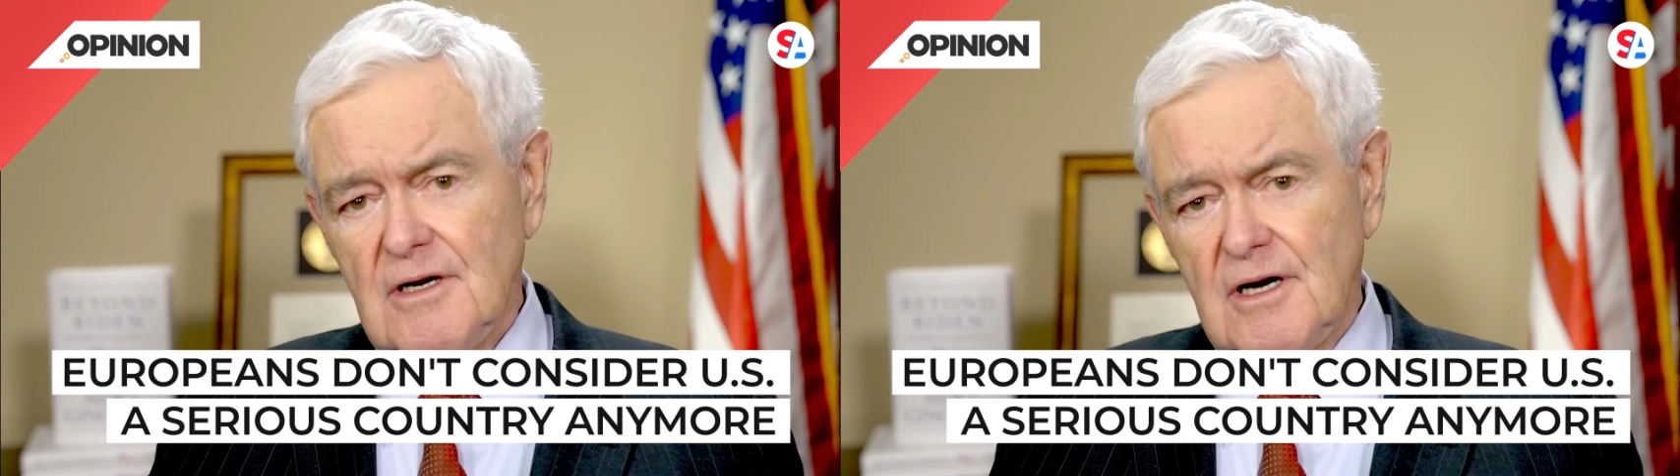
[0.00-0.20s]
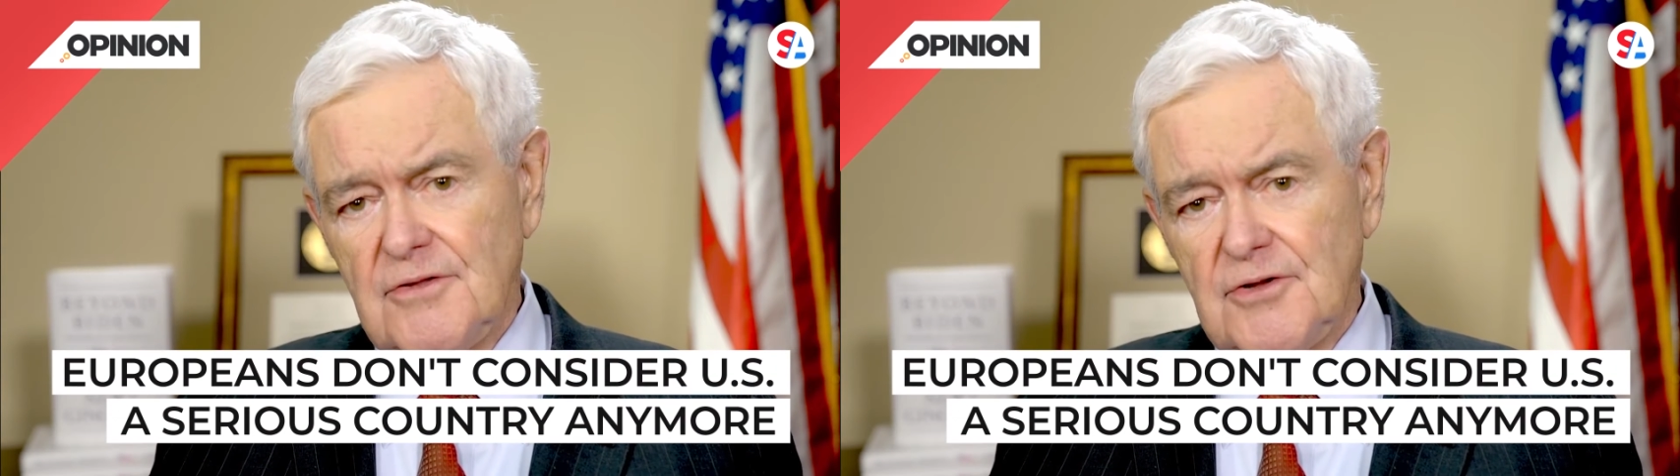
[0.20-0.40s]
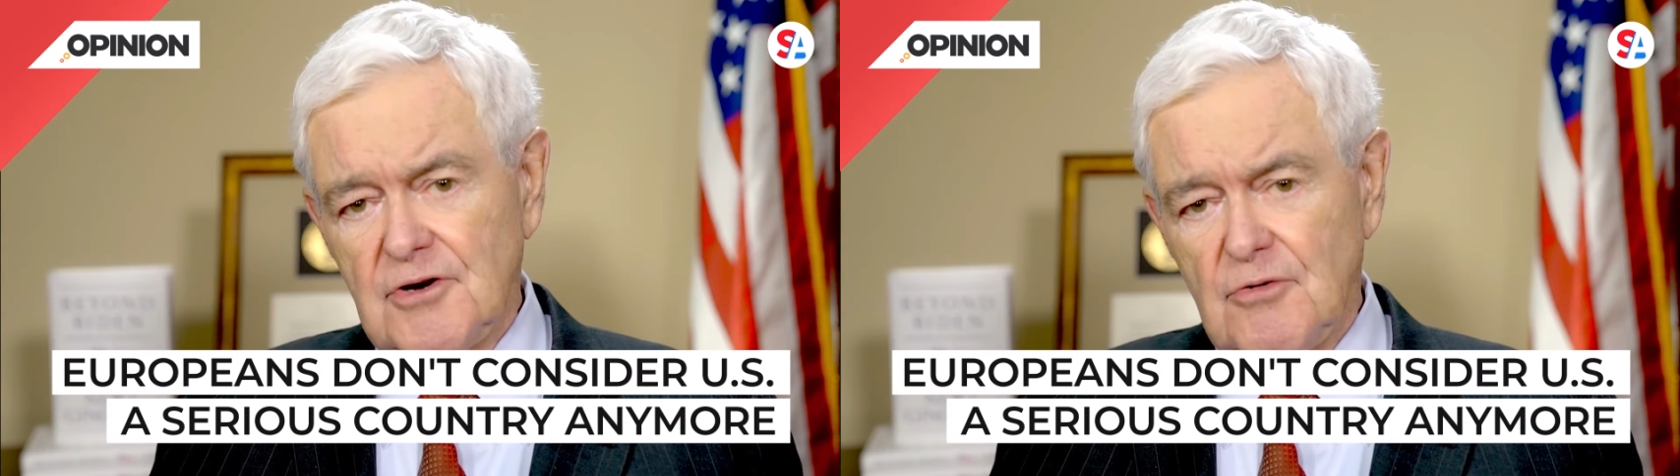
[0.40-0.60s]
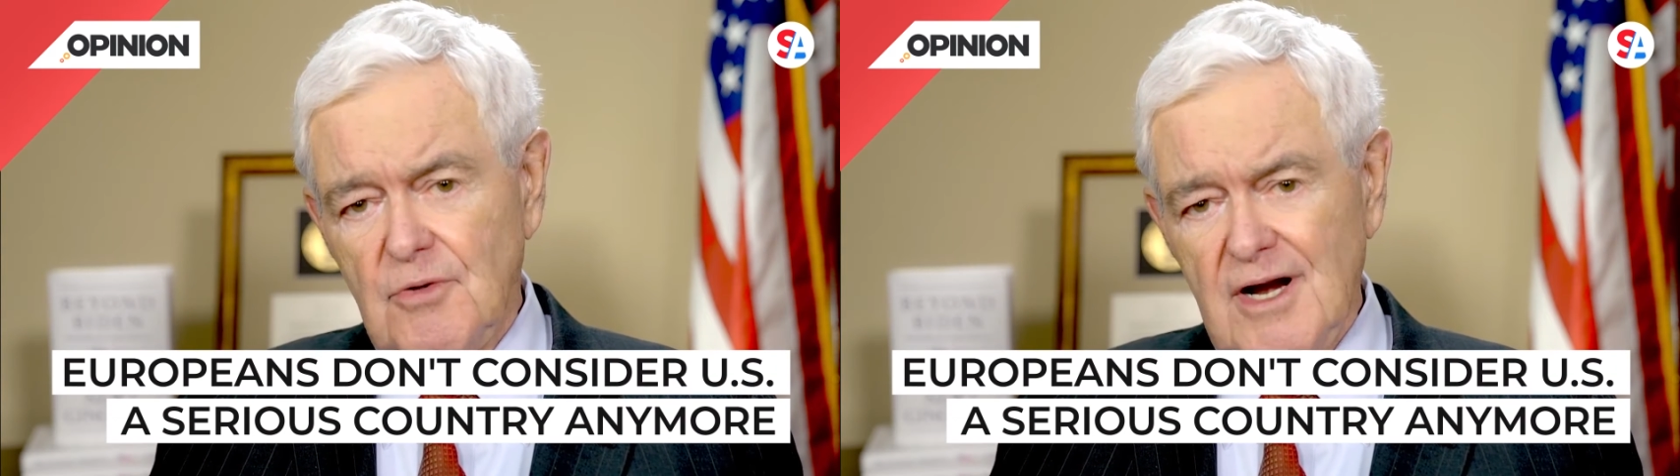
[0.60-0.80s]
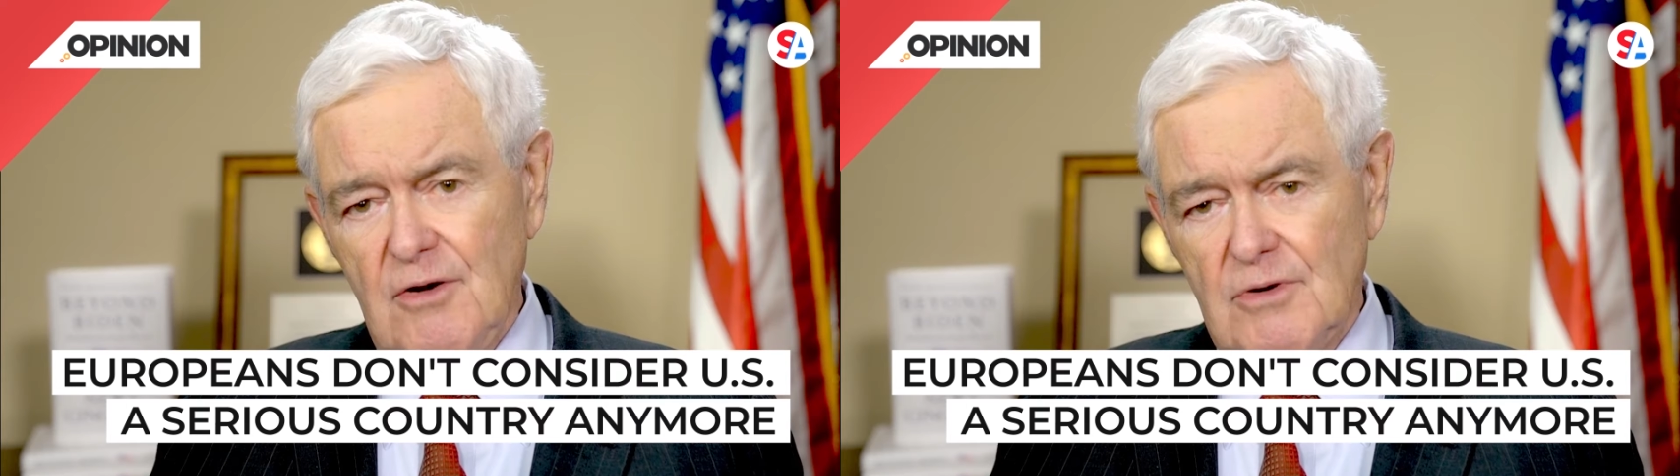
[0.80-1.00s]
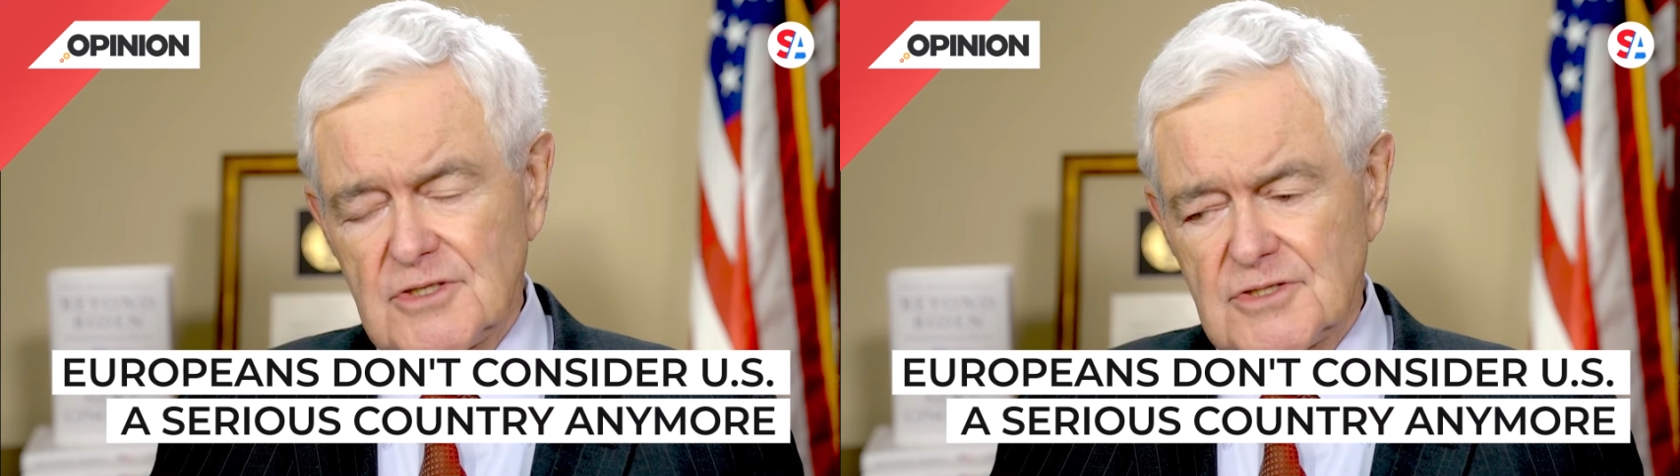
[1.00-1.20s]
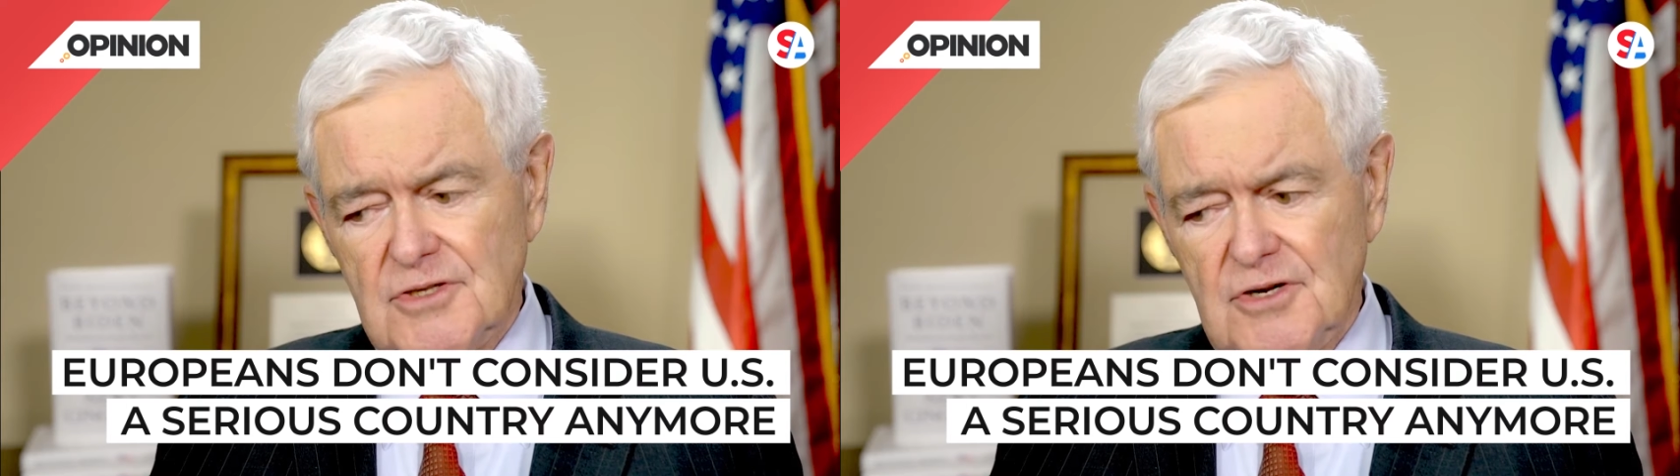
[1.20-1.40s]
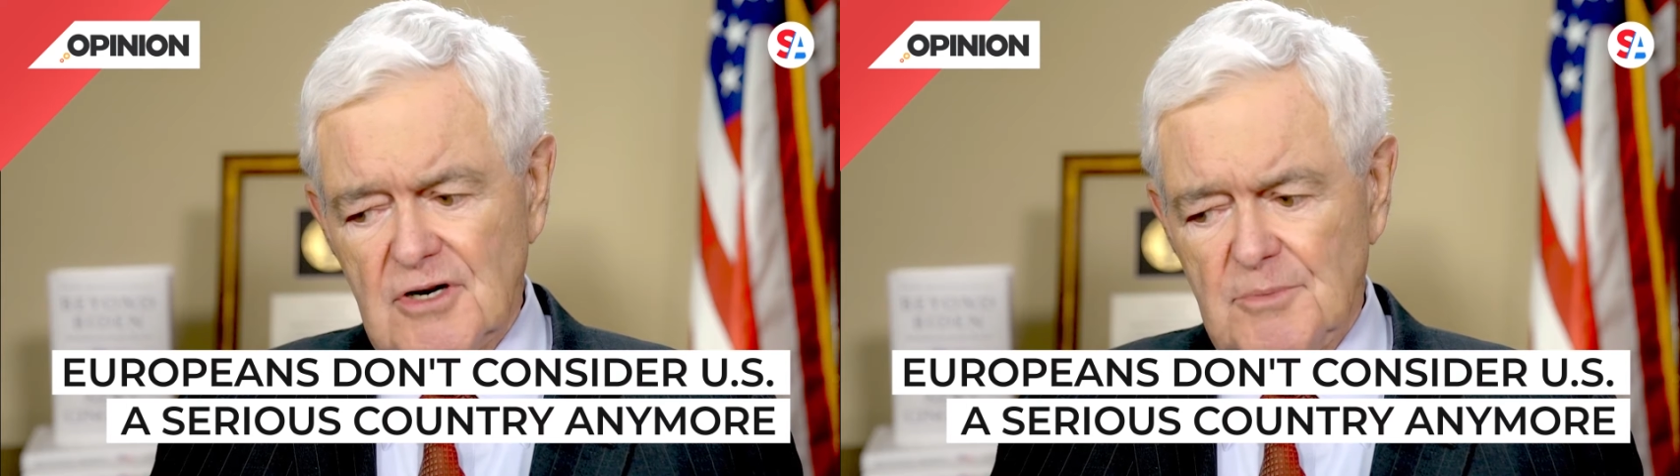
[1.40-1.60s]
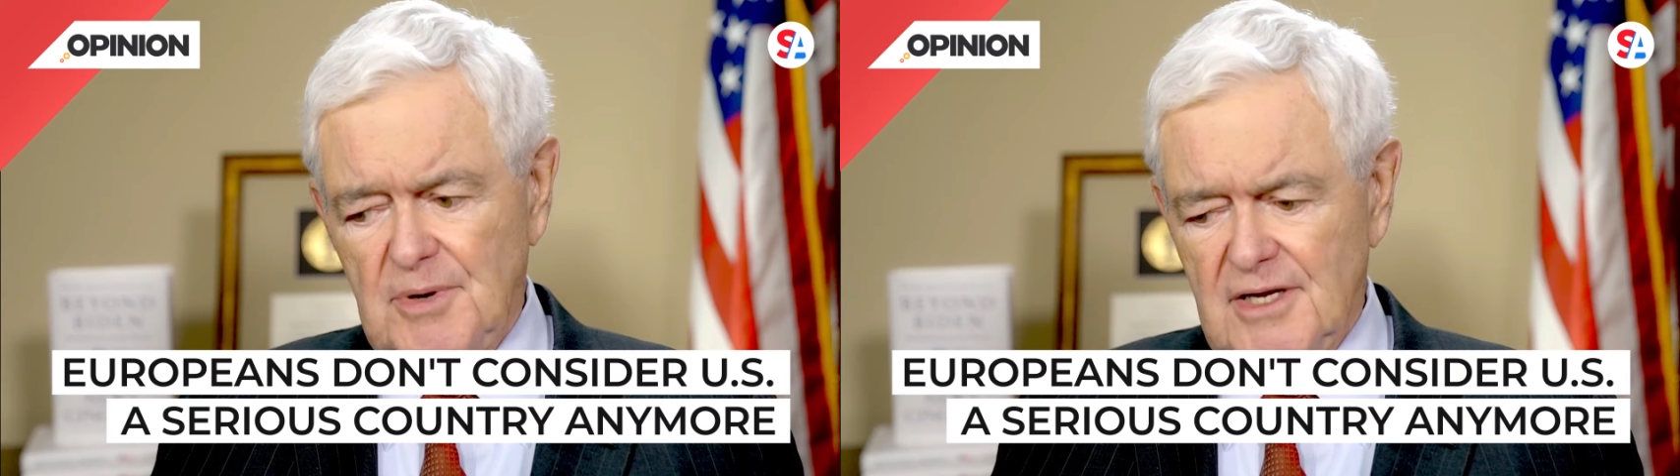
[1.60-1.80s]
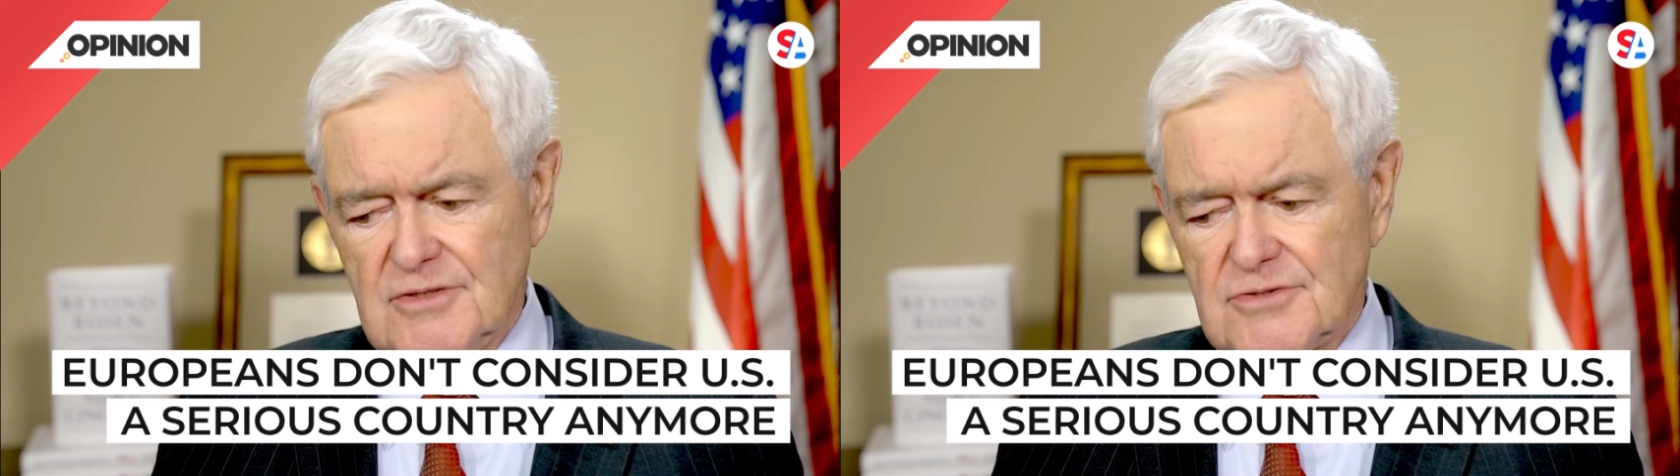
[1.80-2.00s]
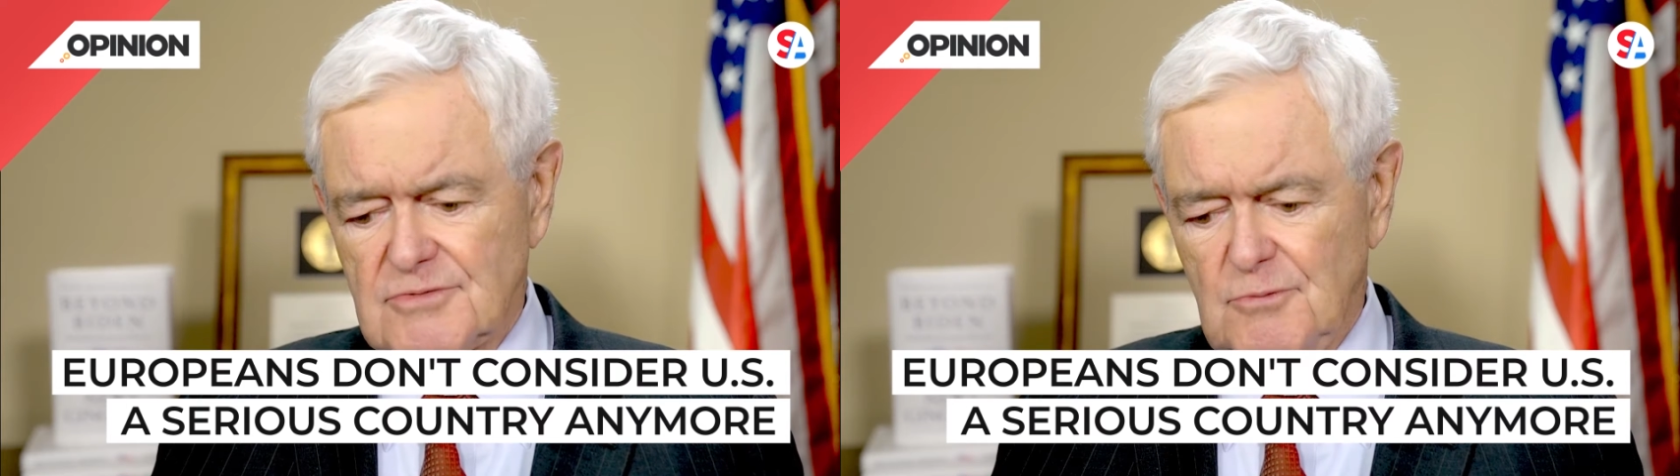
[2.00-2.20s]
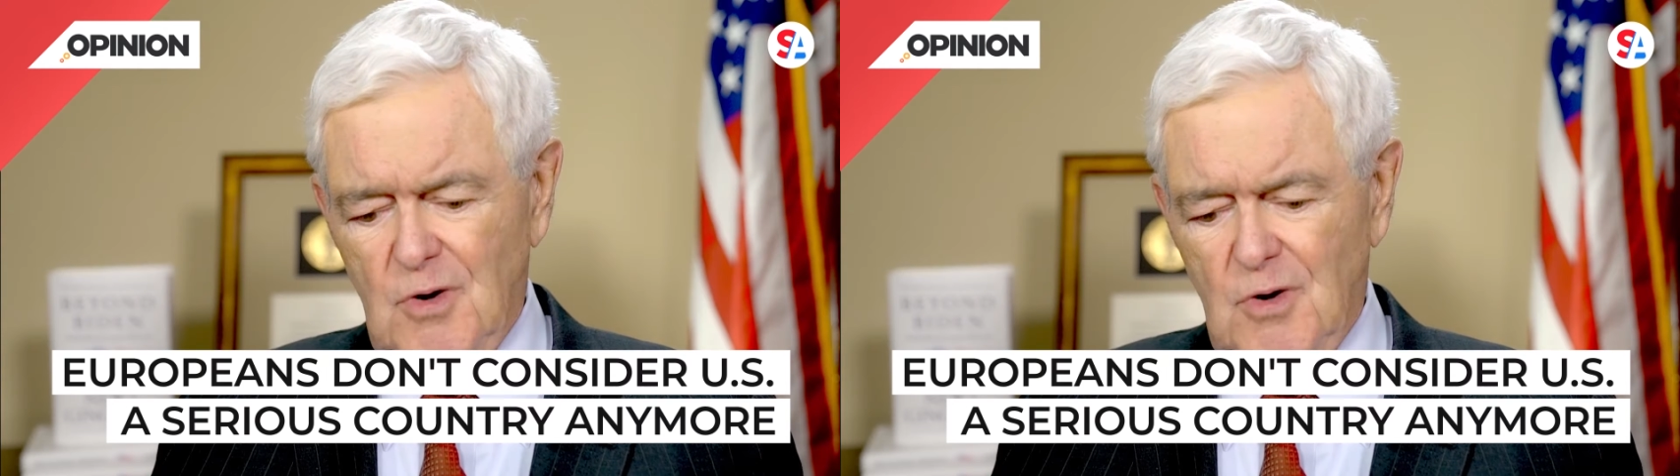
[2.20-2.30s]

the degree to which the Europeans